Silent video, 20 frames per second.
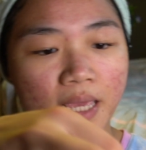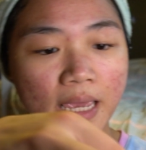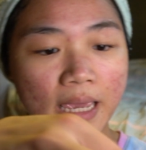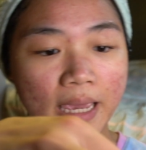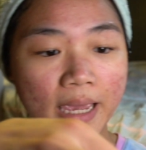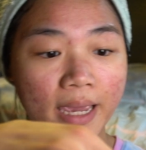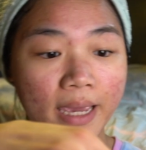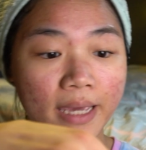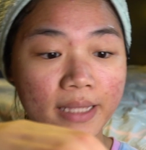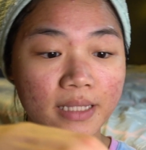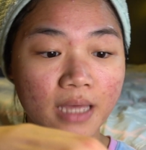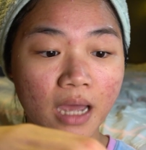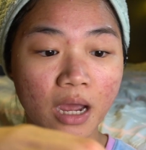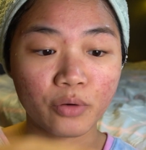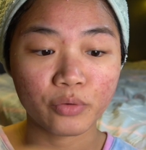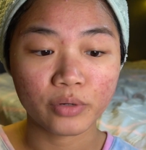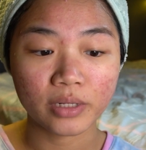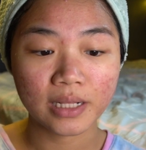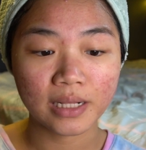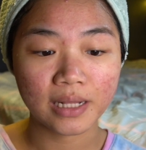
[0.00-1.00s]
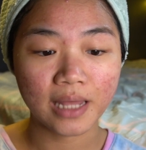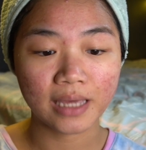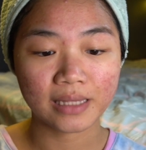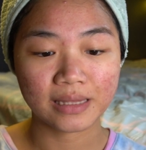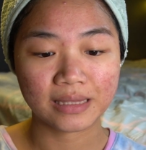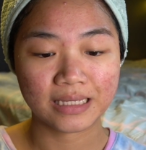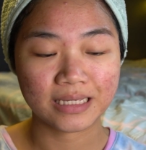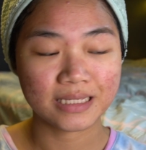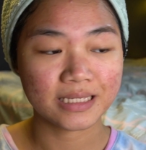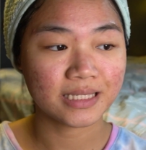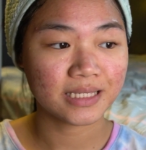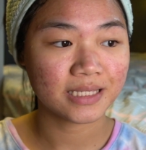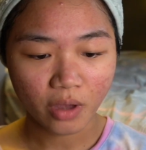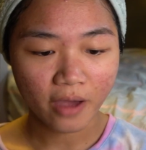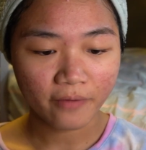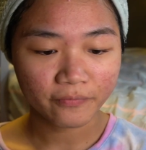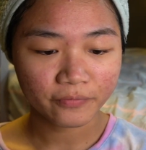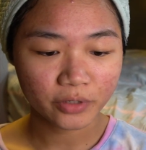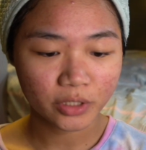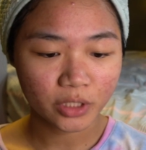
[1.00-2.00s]
and I really like this.
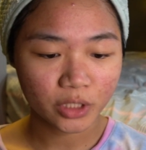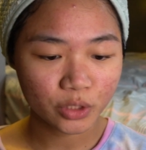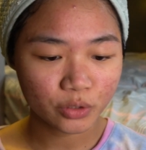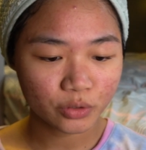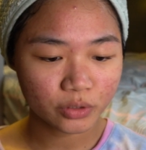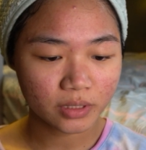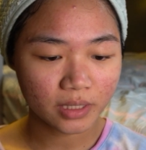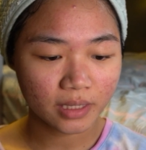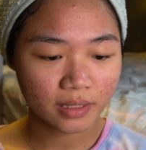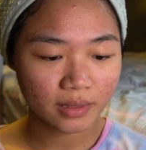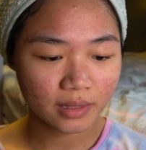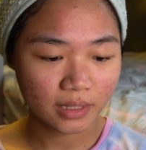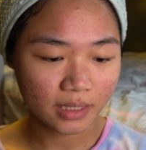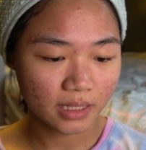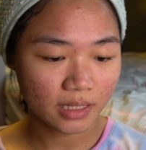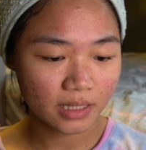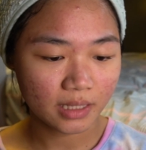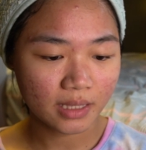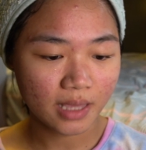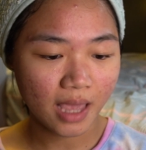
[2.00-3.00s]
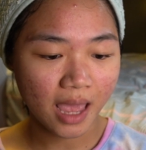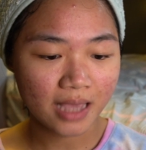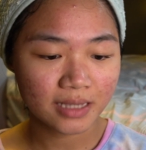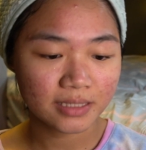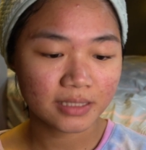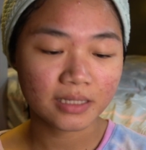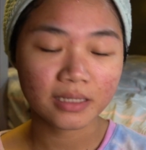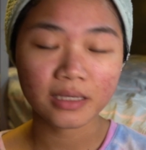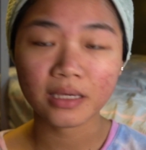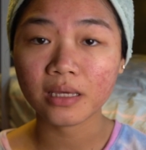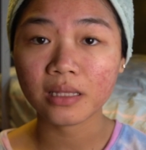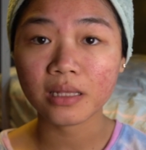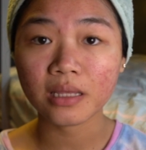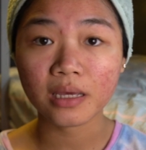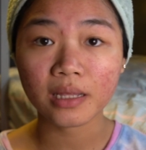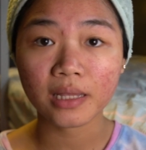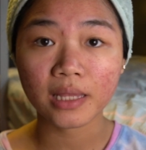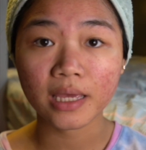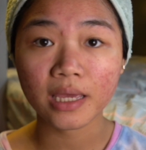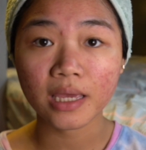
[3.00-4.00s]
After using the Aztec
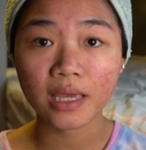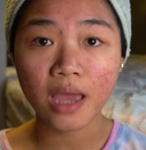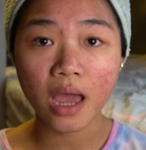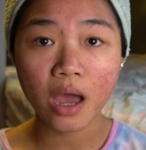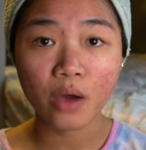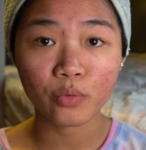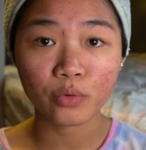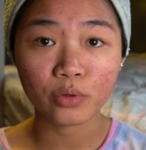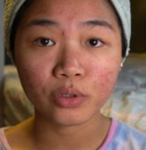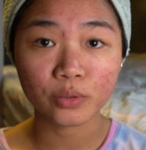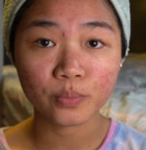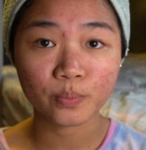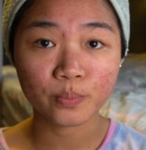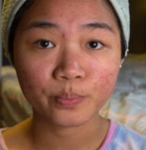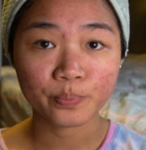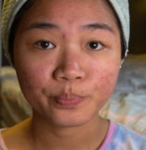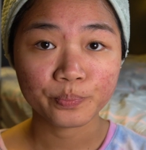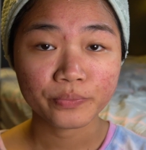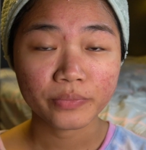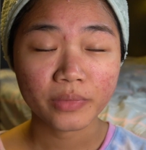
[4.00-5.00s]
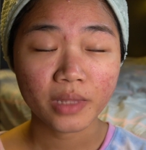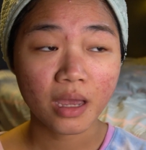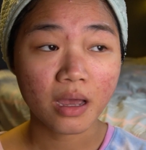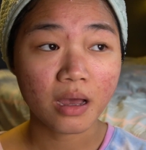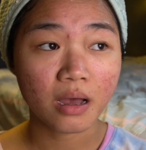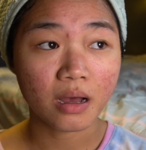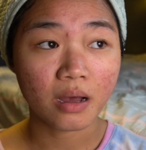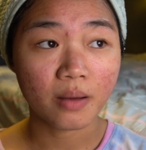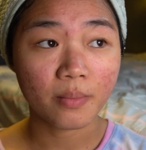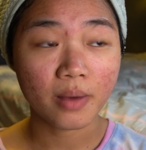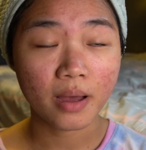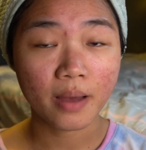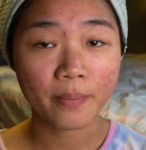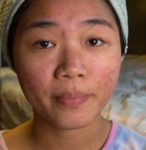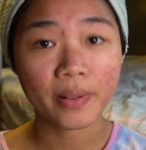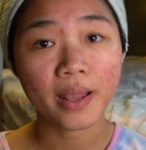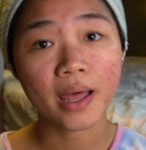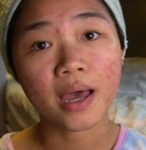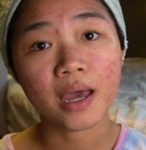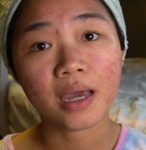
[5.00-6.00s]
Healing Clay, I would
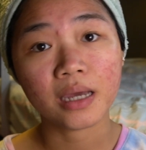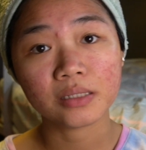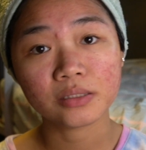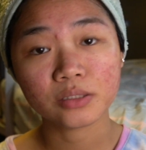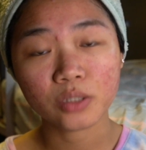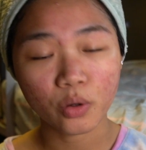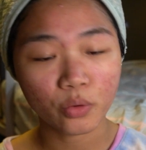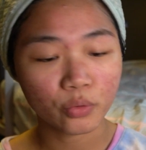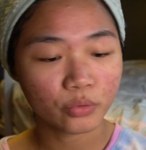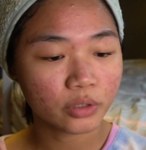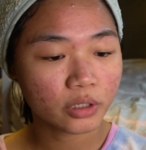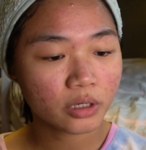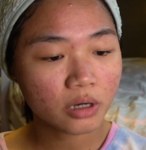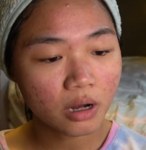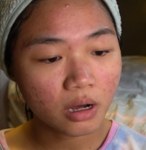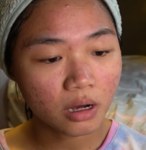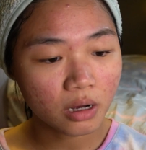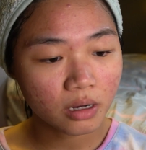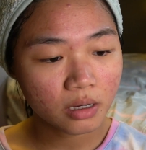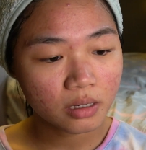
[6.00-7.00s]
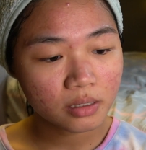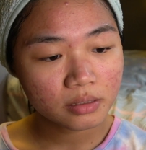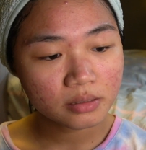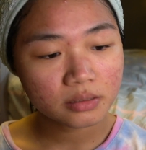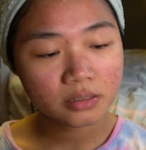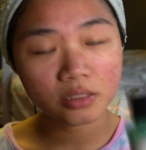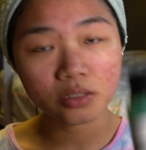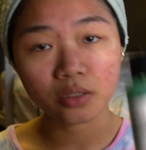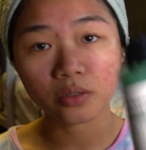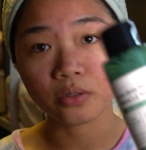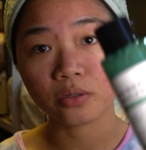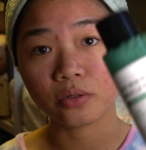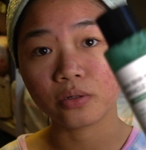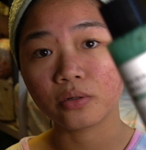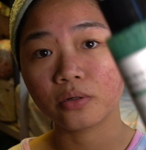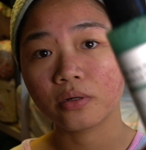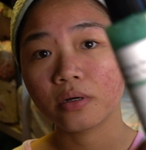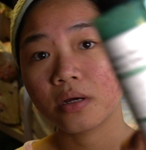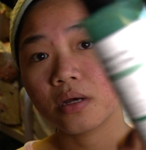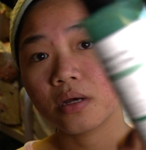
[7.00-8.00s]
apply toner on. So